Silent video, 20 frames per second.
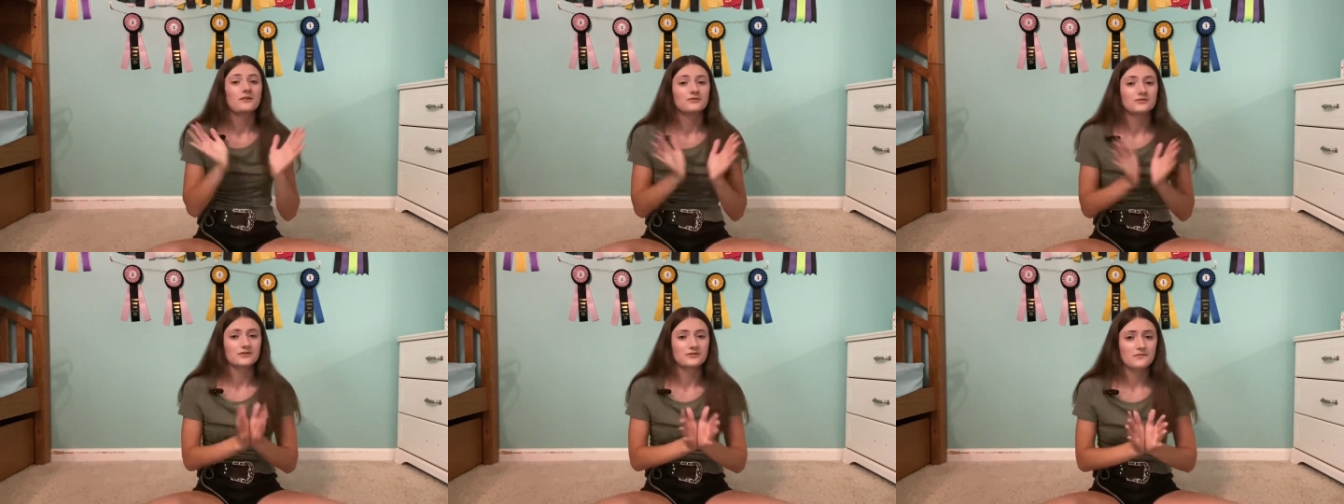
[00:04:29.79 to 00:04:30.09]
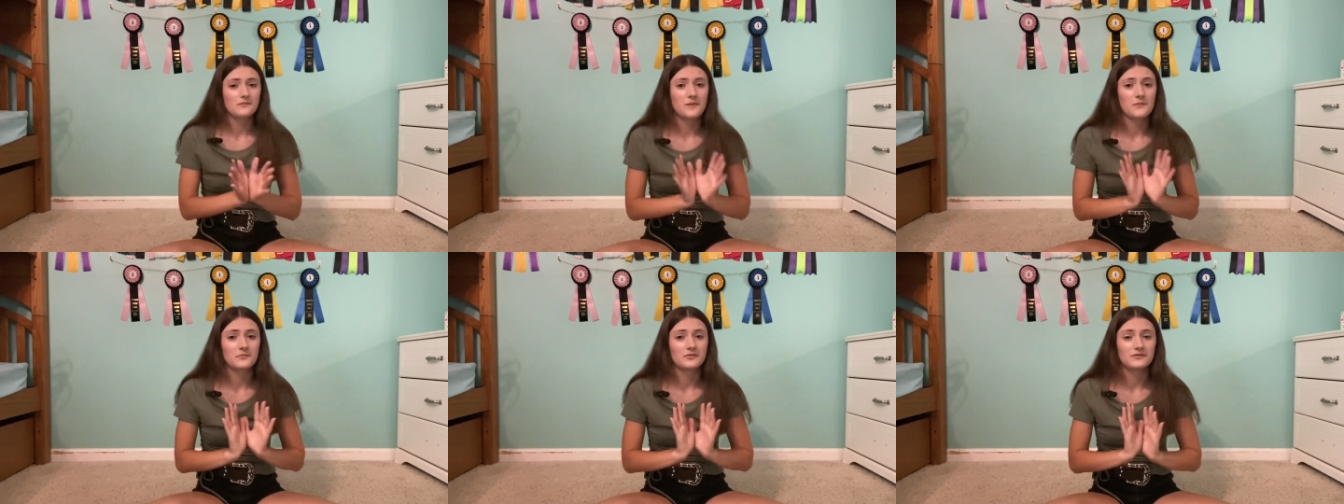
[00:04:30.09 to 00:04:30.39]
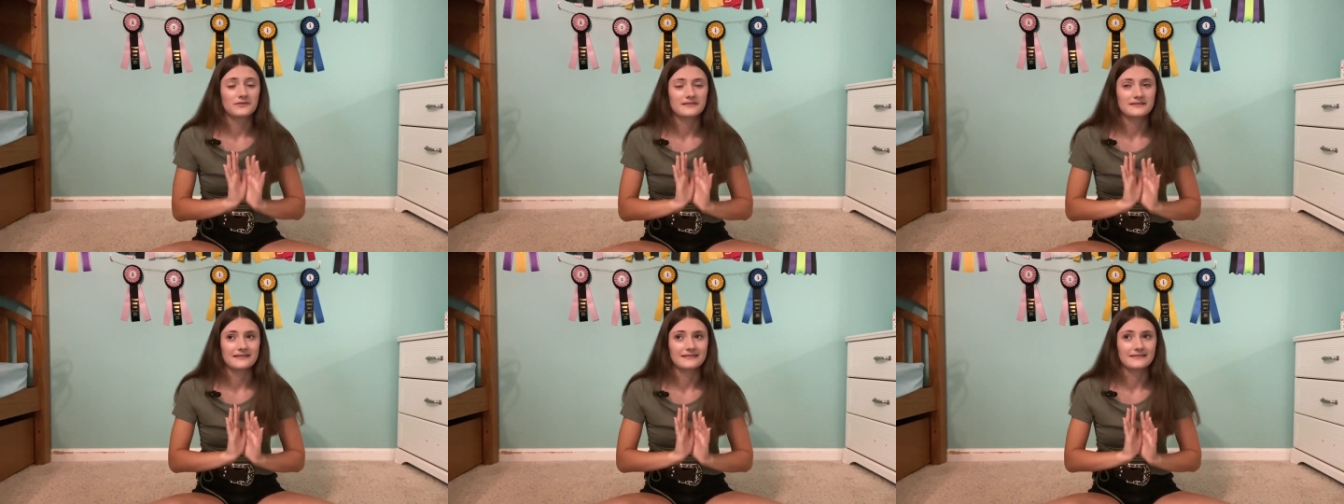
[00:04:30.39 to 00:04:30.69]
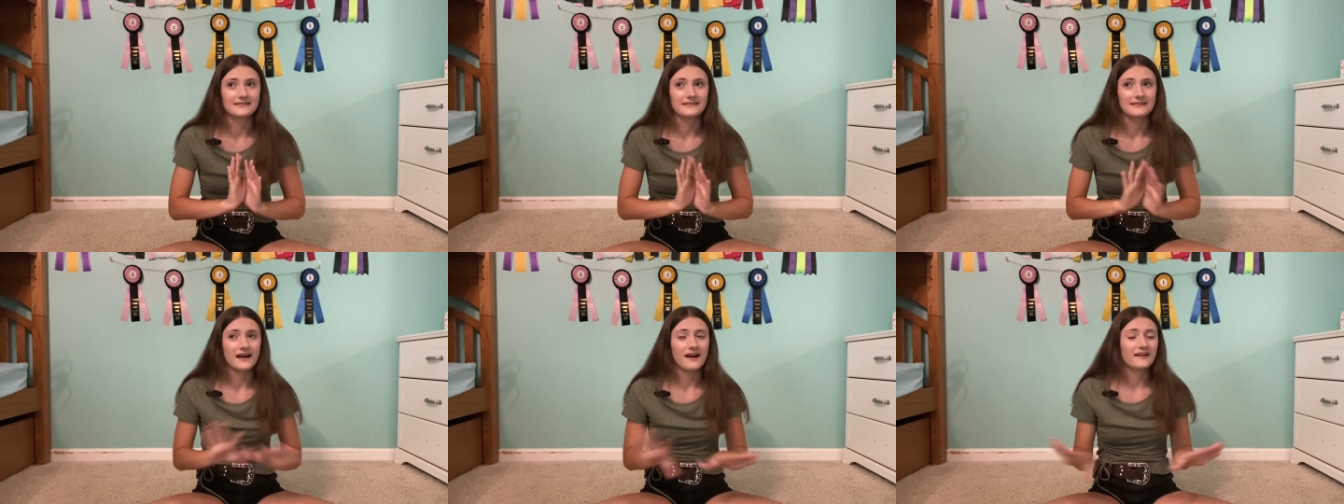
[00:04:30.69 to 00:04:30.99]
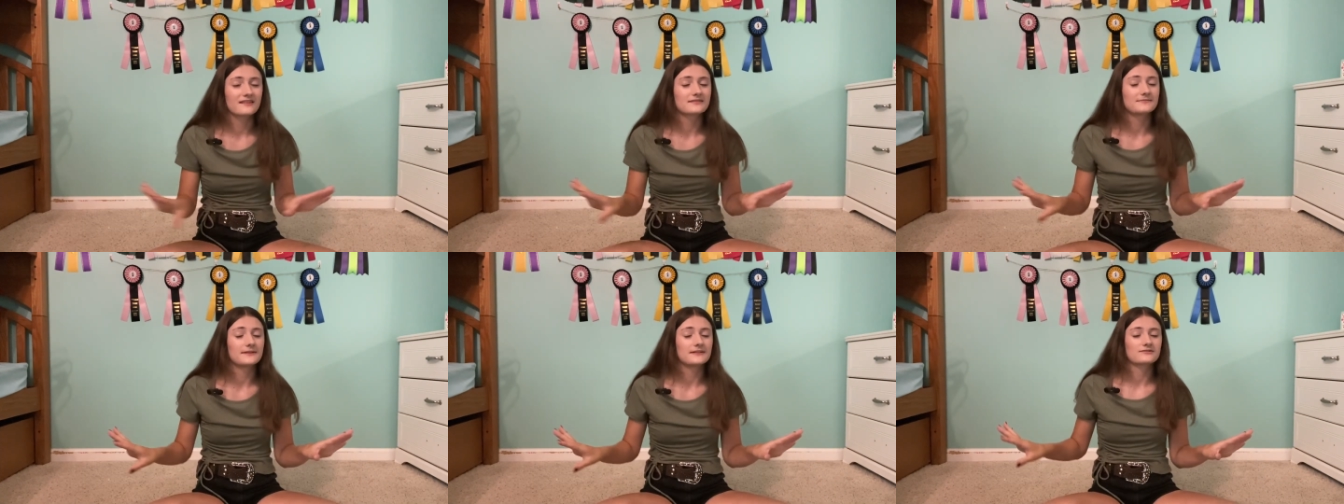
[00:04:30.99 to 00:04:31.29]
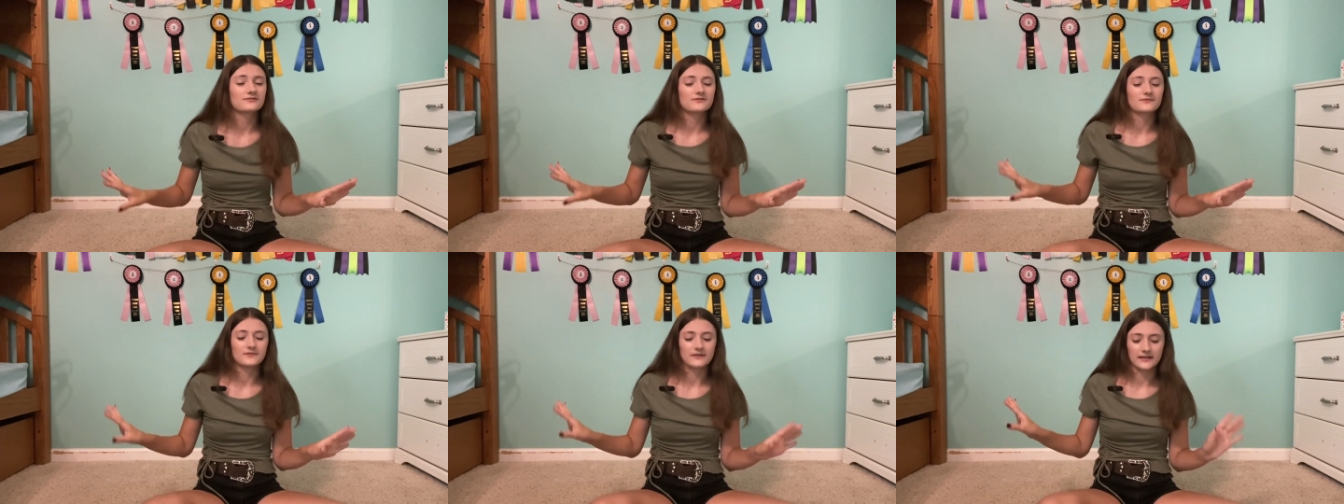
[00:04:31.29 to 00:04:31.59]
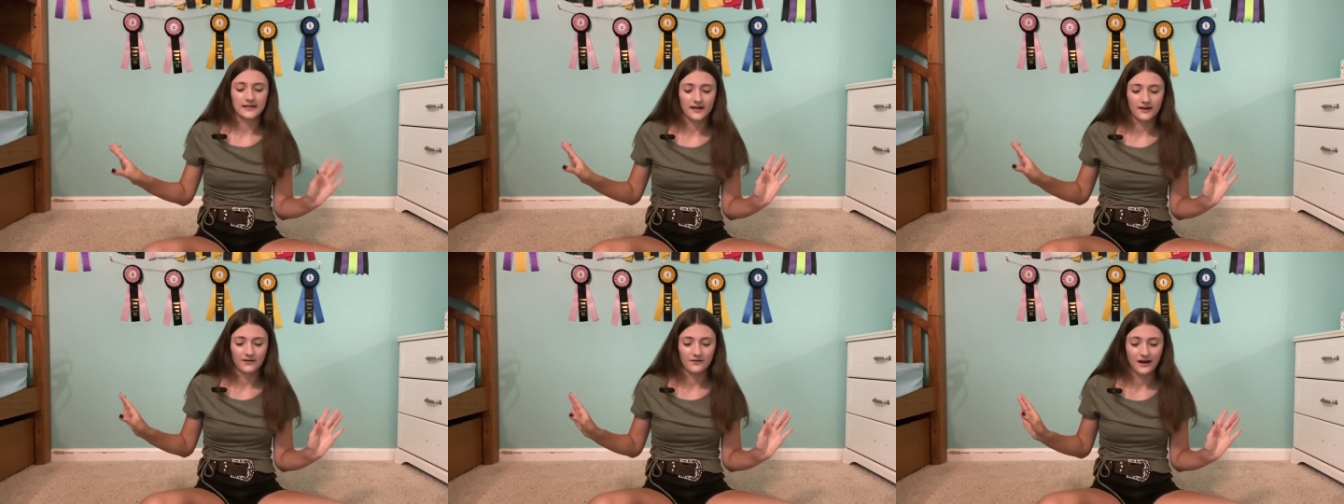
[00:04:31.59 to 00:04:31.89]
Just remember, this is not a sponsored
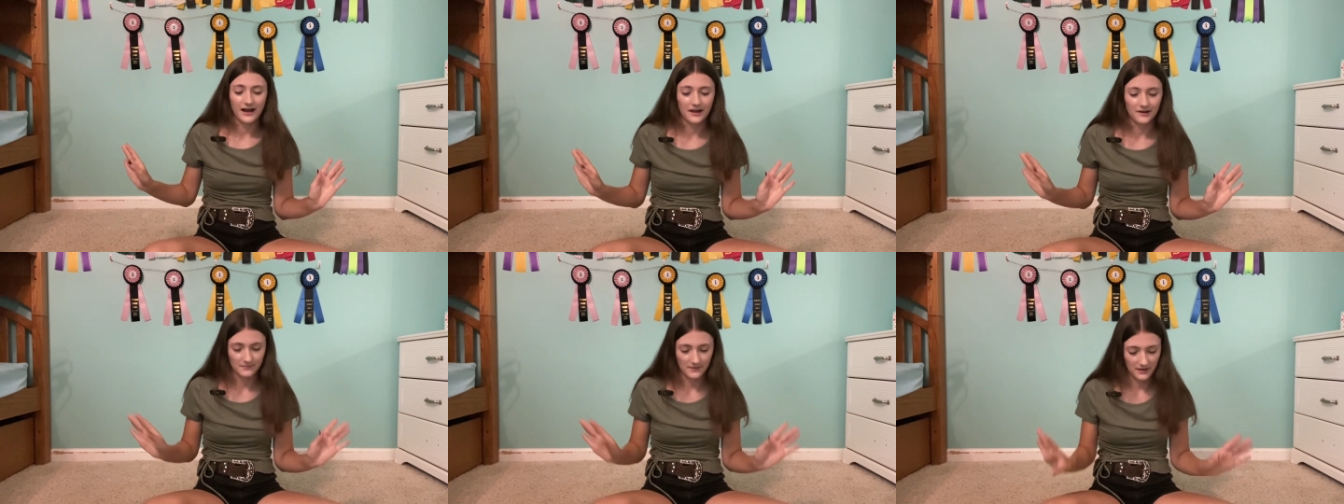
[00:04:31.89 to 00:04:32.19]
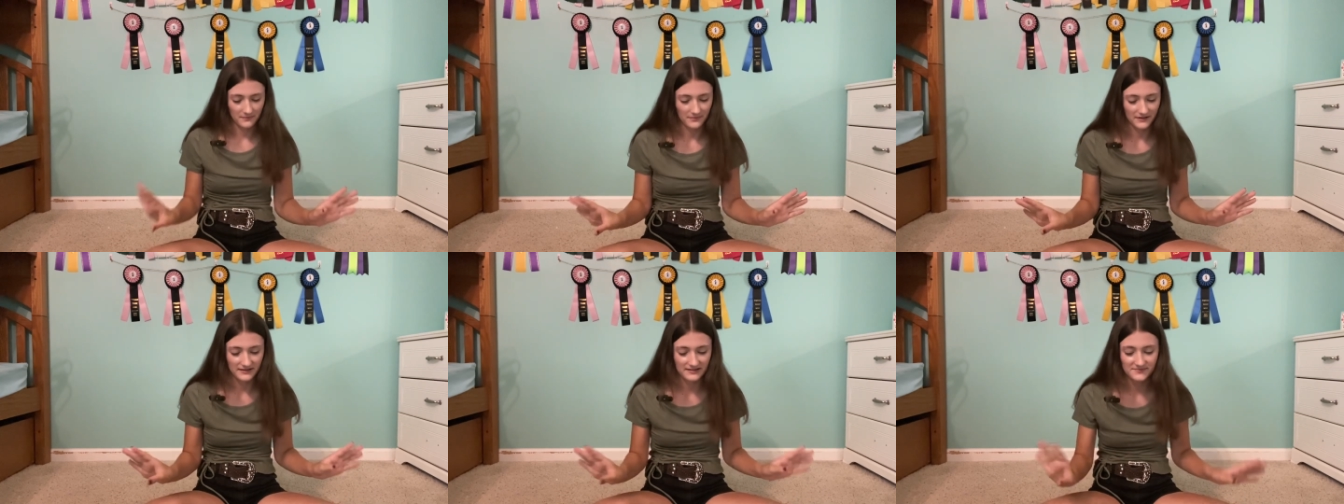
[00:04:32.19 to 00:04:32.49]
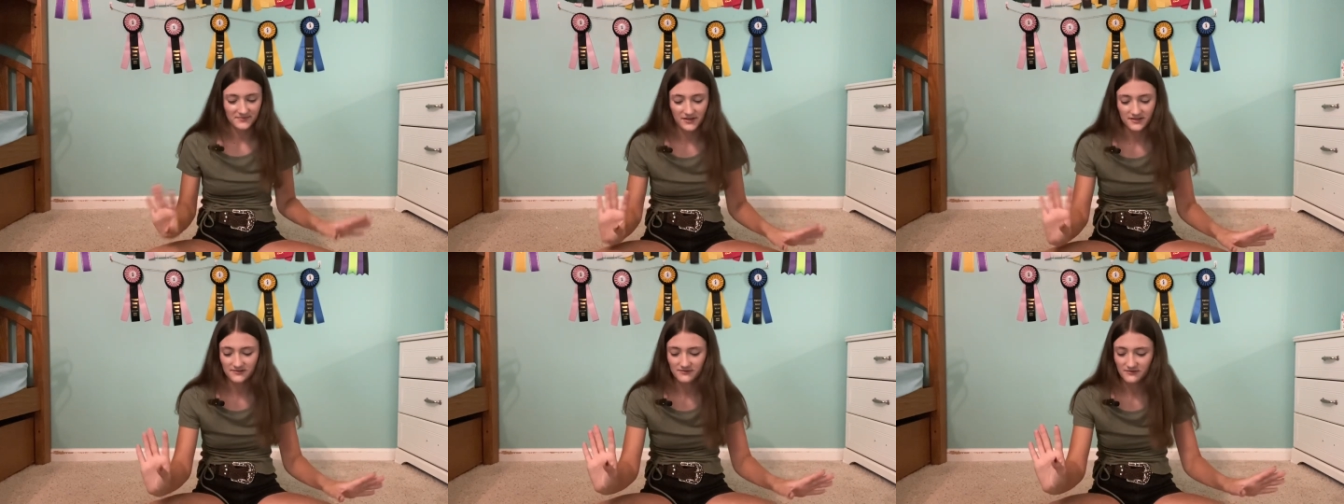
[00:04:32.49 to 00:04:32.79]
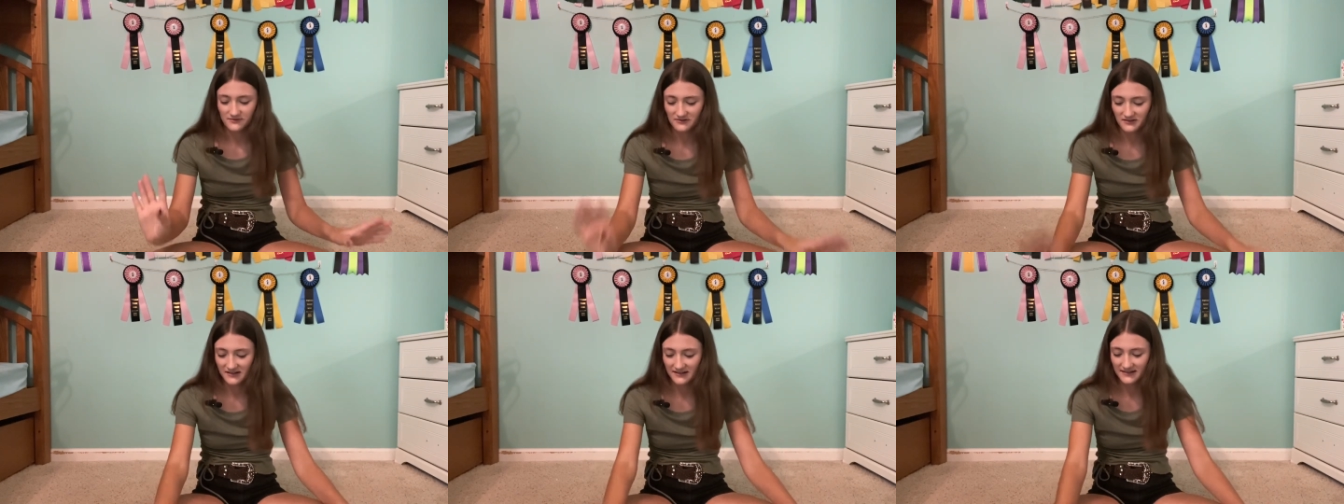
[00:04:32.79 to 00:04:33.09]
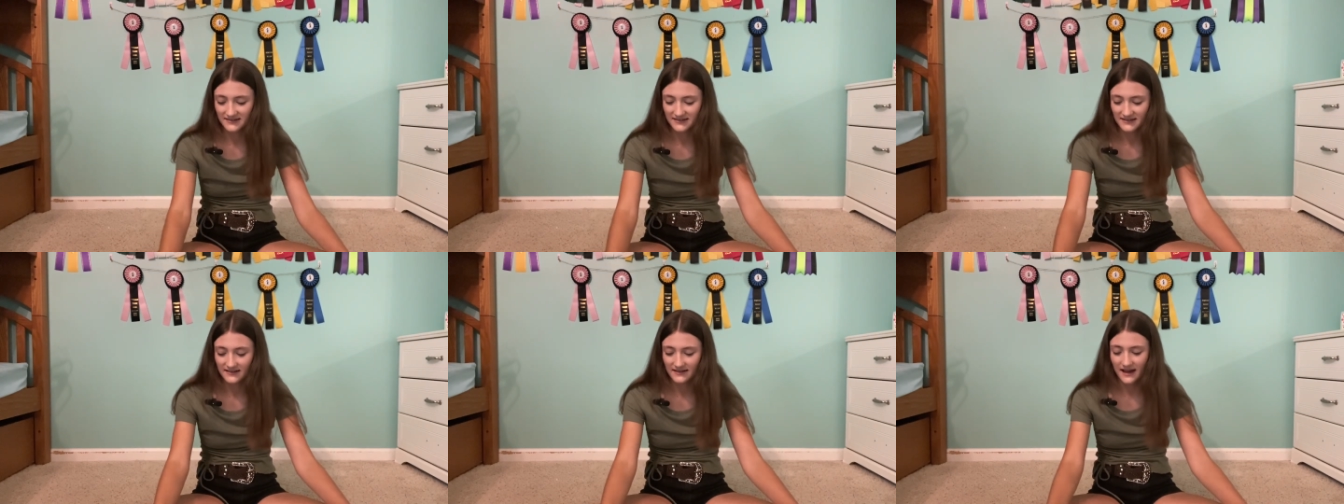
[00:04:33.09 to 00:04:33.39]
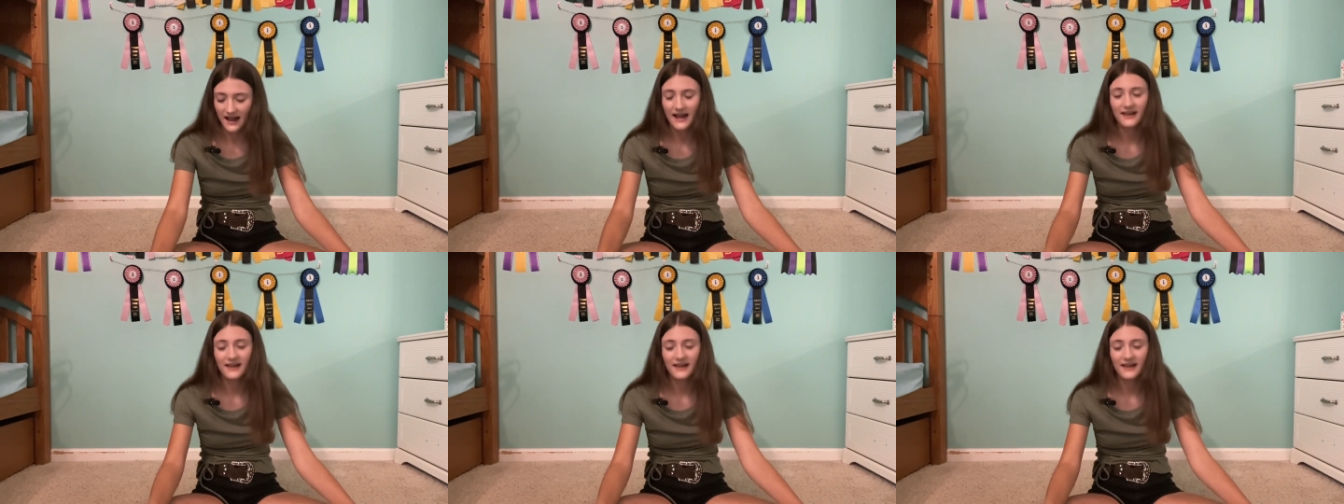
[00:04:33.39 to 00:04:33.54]
video. I am not being sponsored or anything.